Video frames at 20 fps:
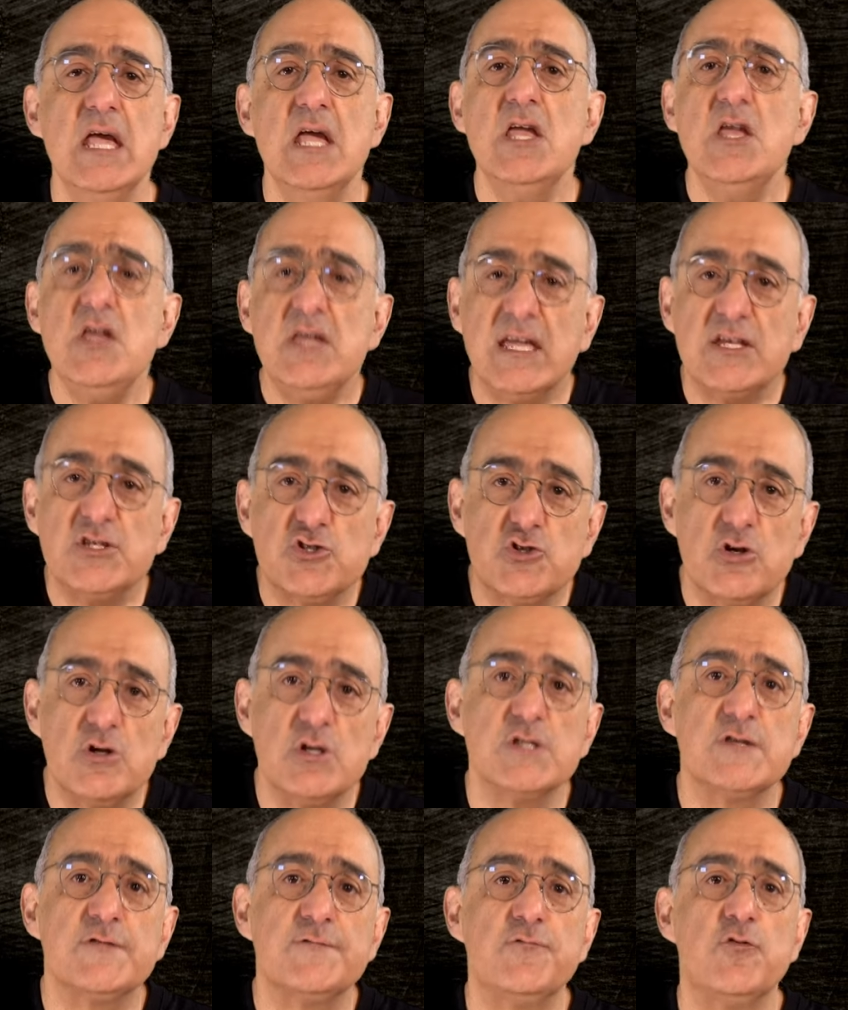you can
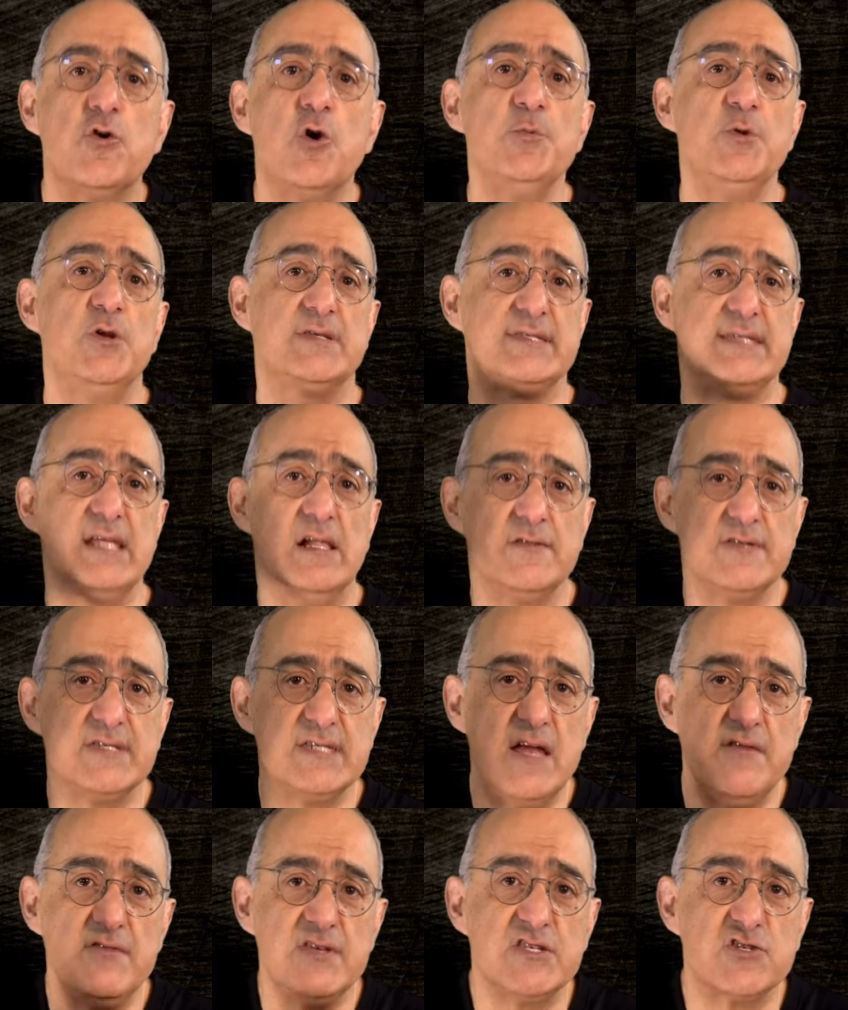transform your
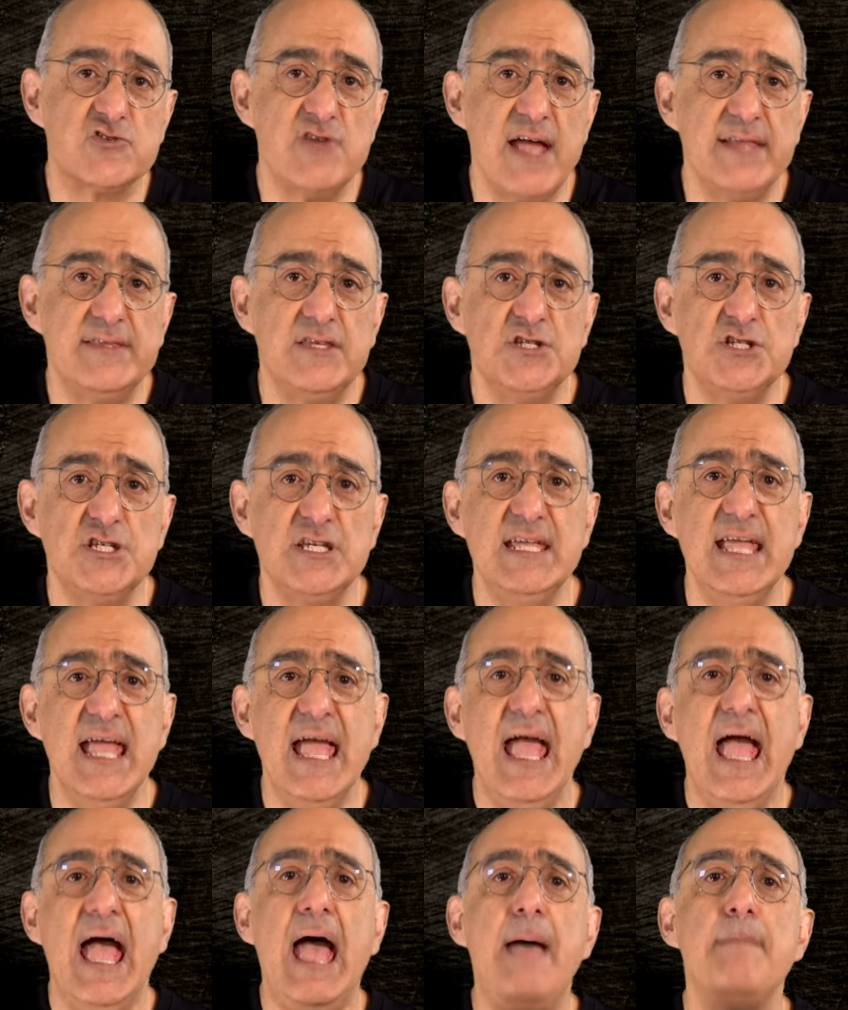self-service strategy
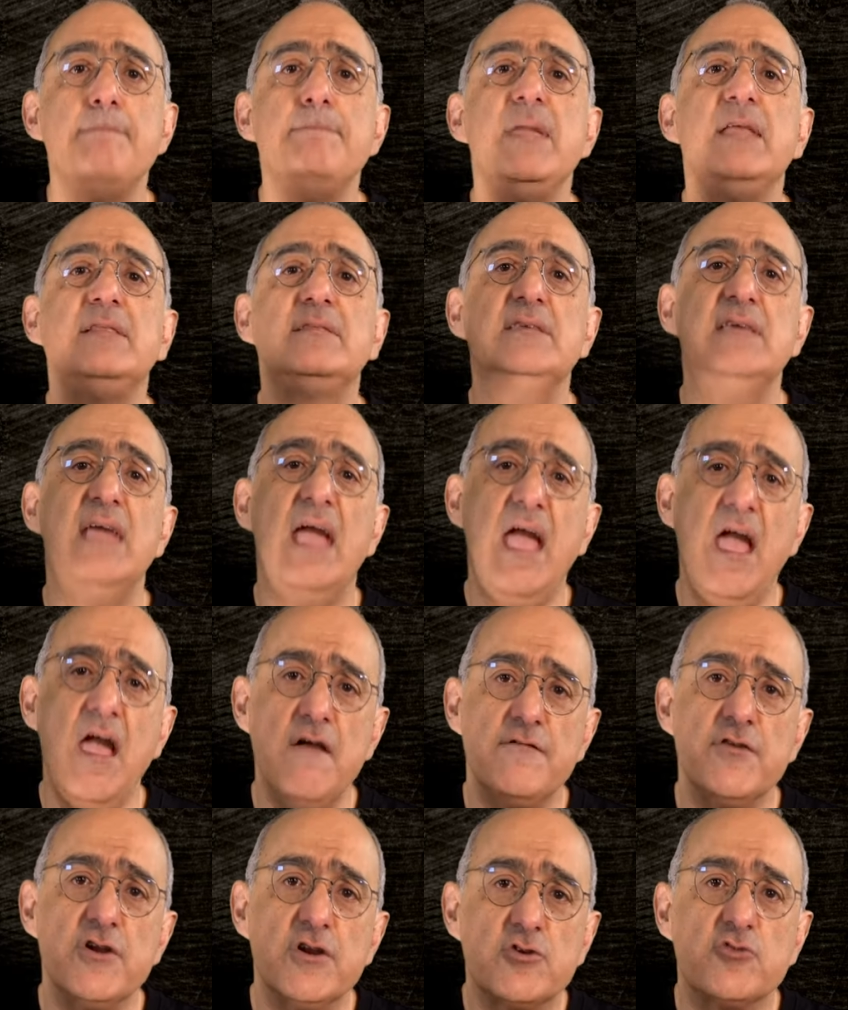and meet the
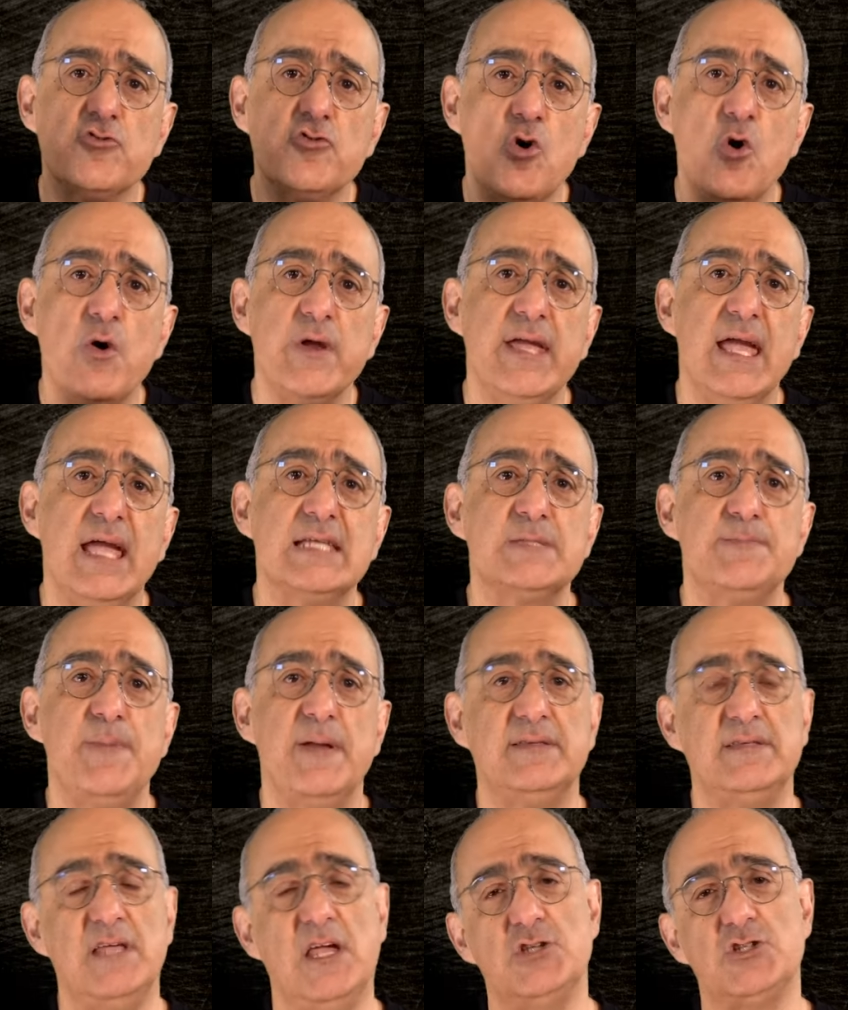ever-growing
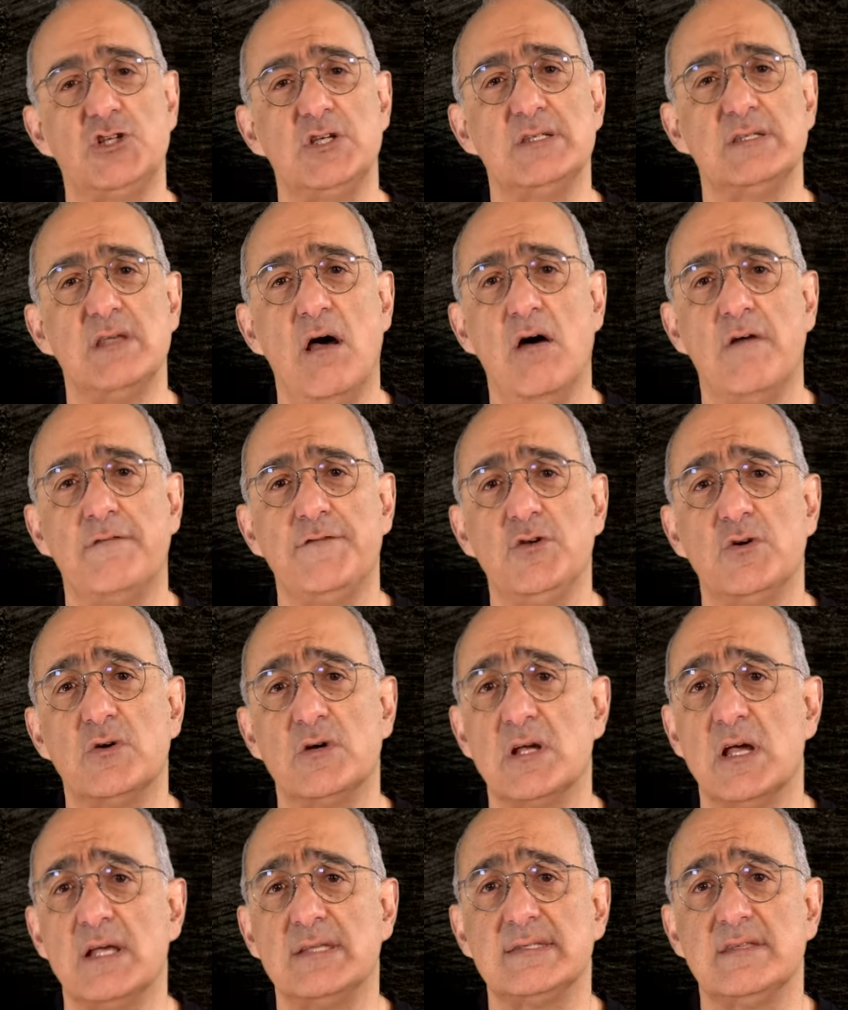expectations of your
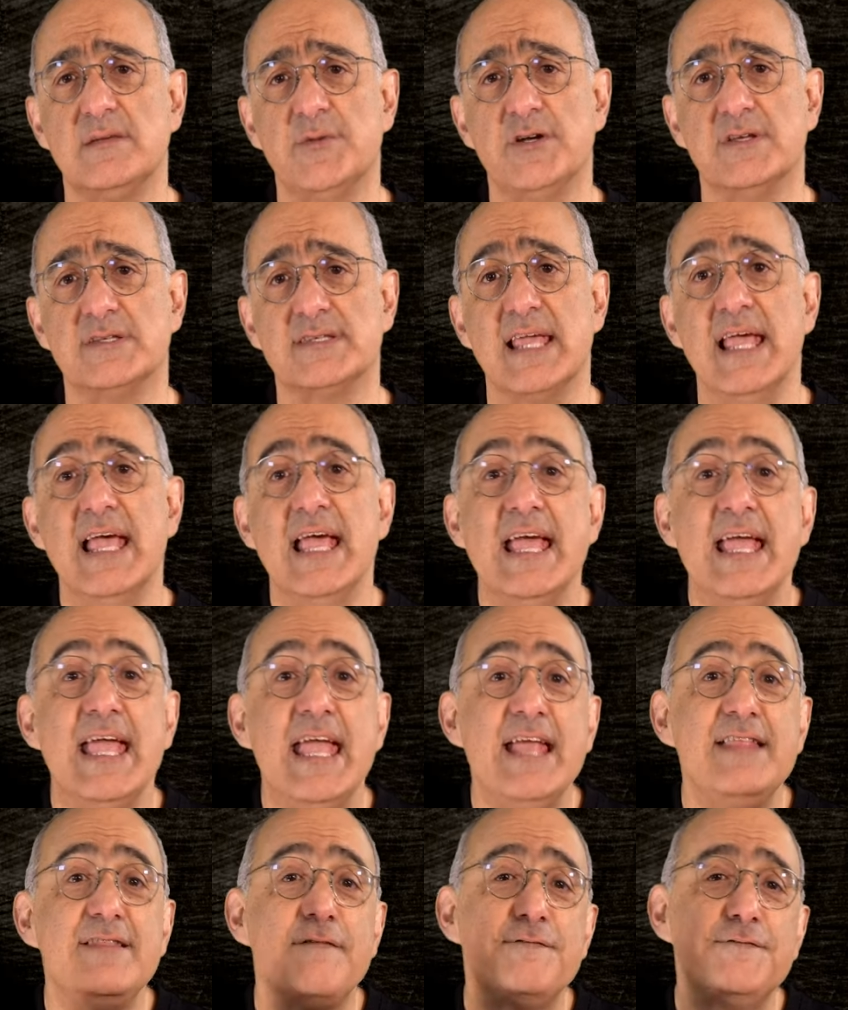customers.
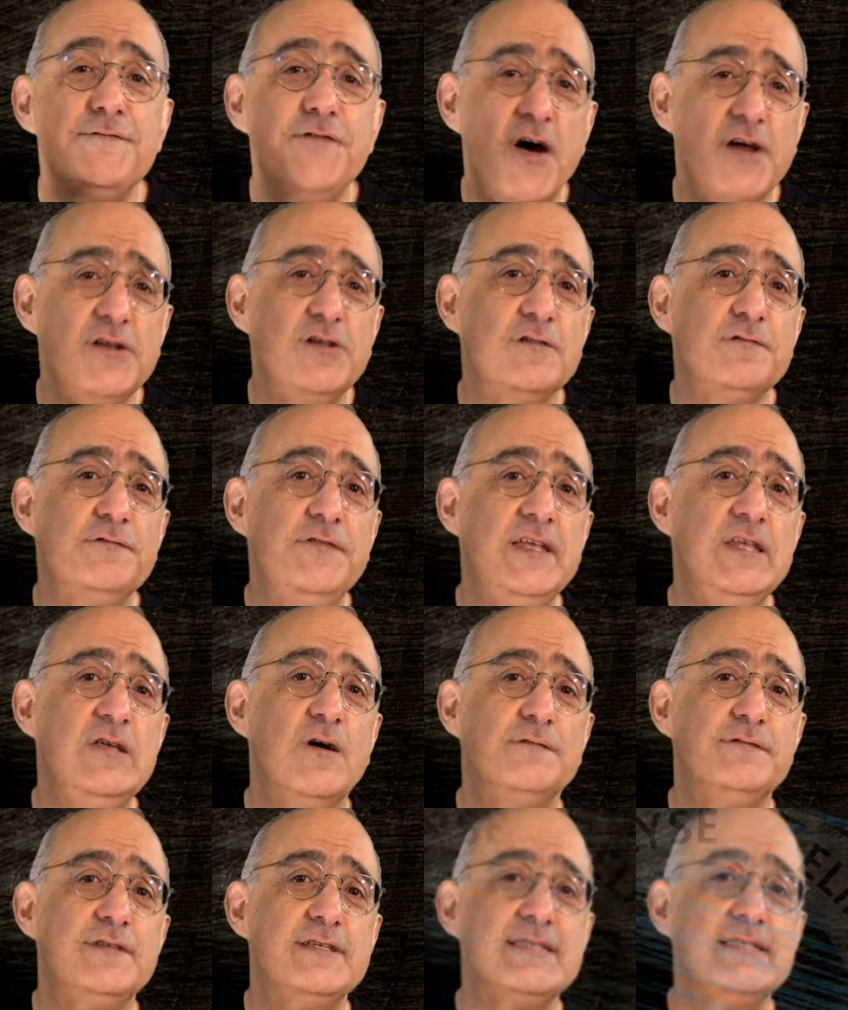In the final video
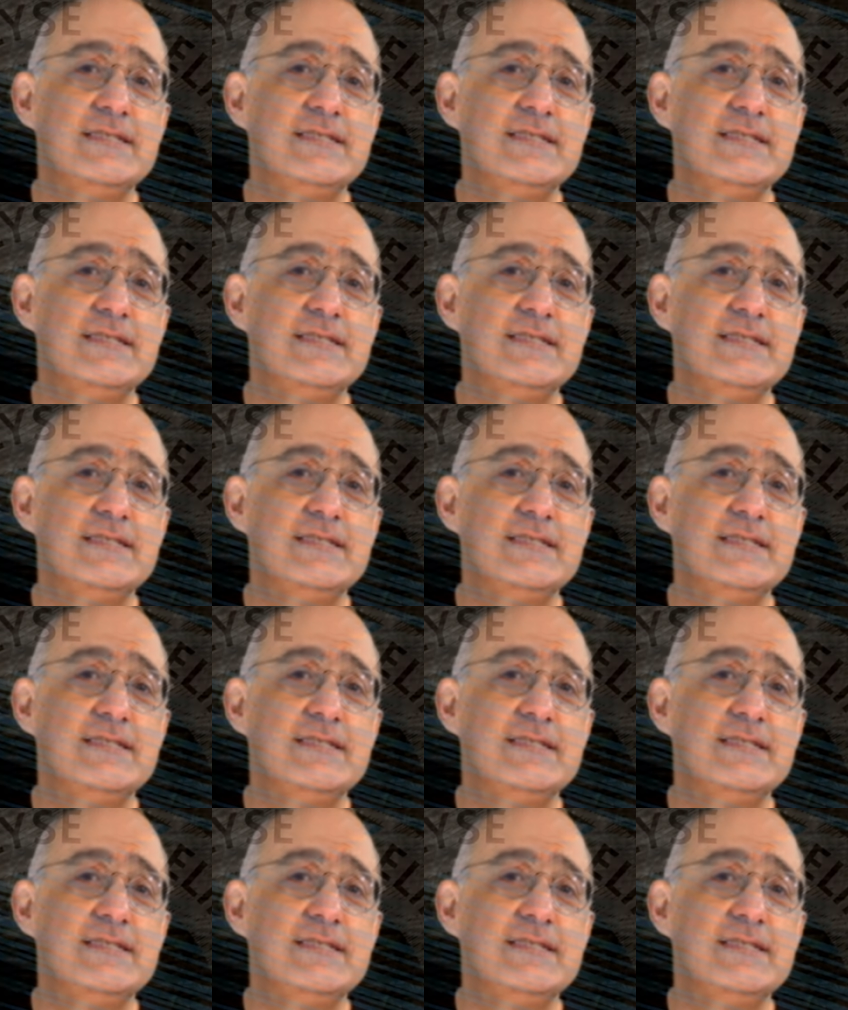of this